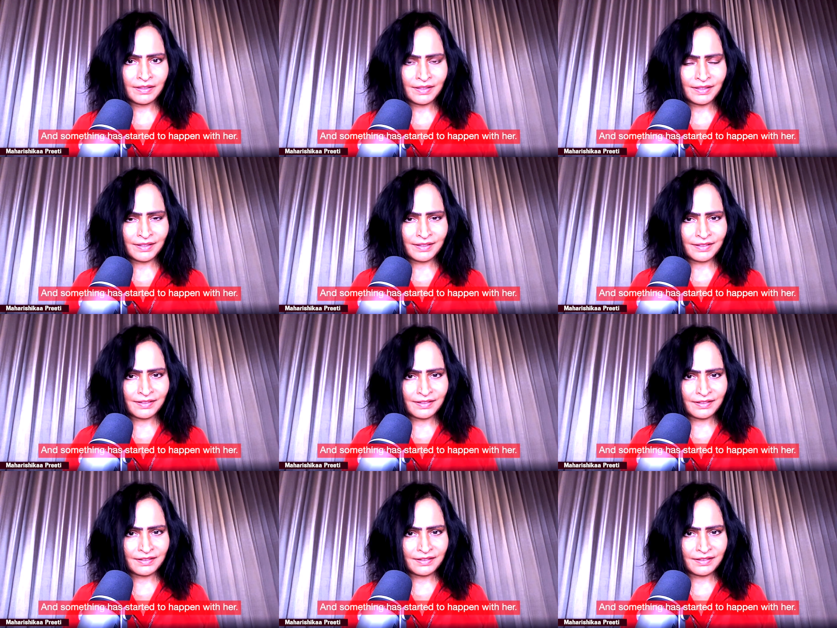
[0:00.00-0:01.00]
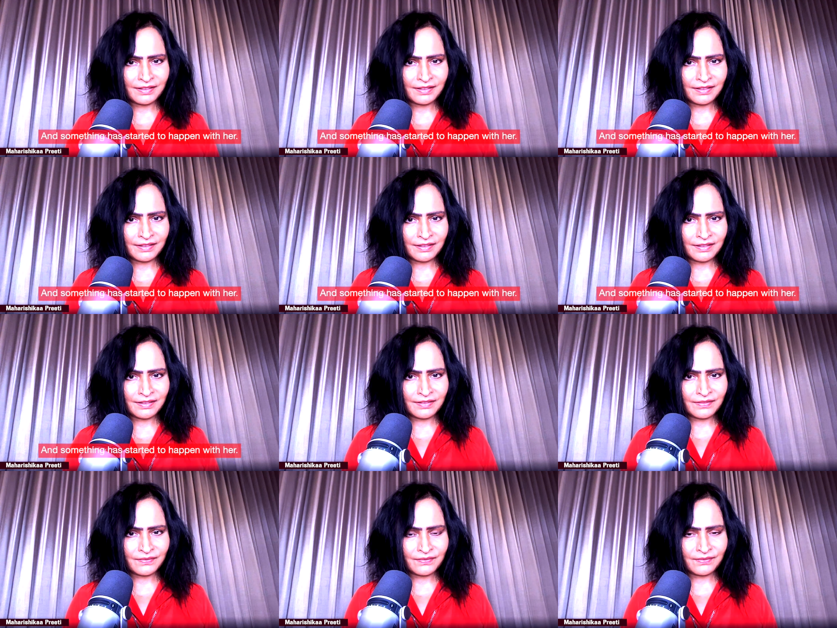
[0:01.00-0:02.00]

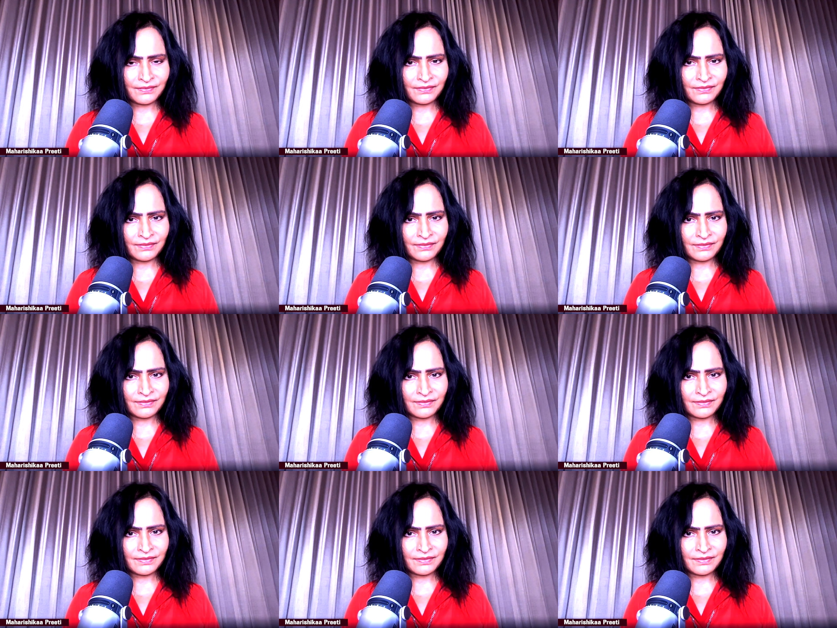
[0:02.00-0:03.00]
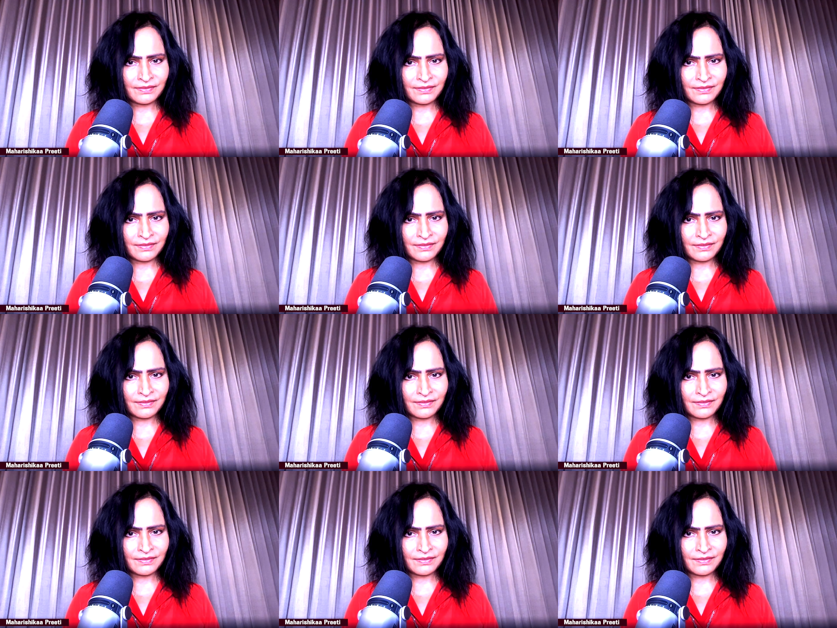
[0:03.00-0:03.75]
Nothing is said.